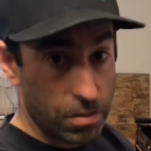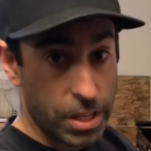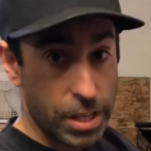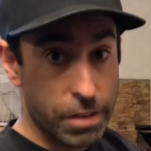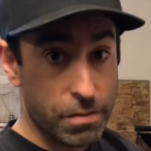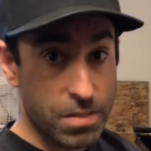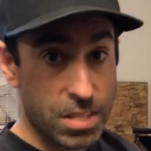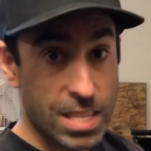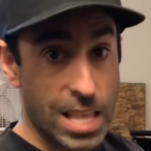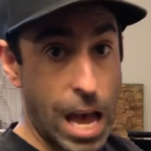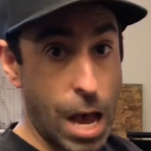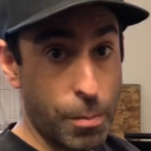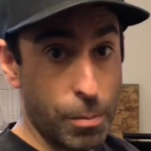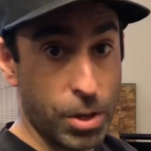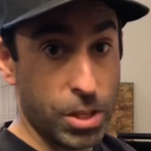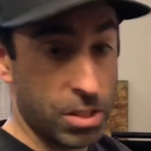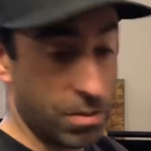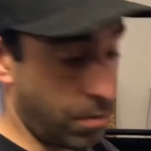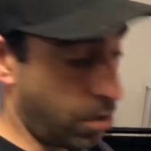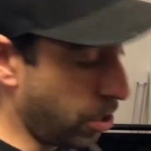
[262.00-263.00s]
lives that
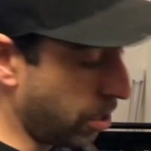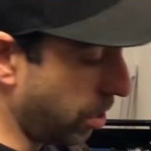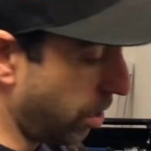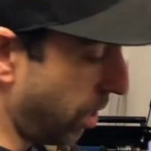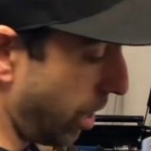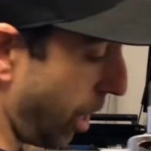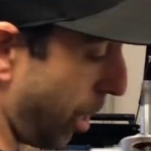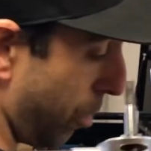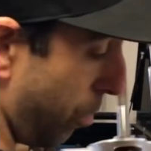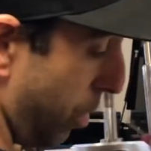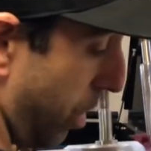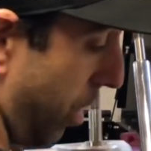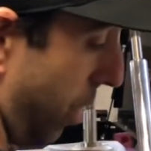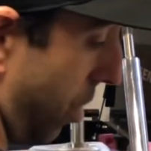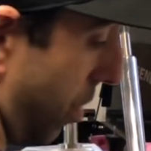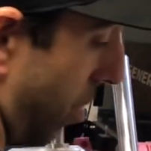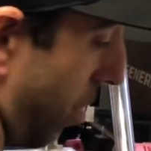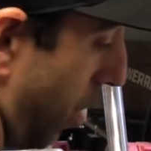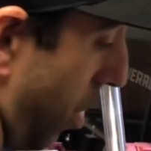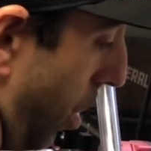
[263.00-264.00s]
much longer now
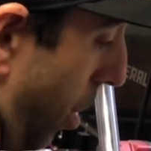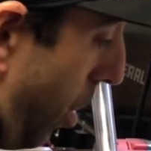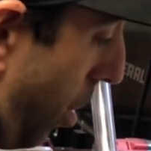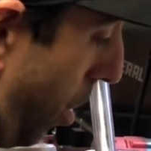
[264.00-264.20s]
because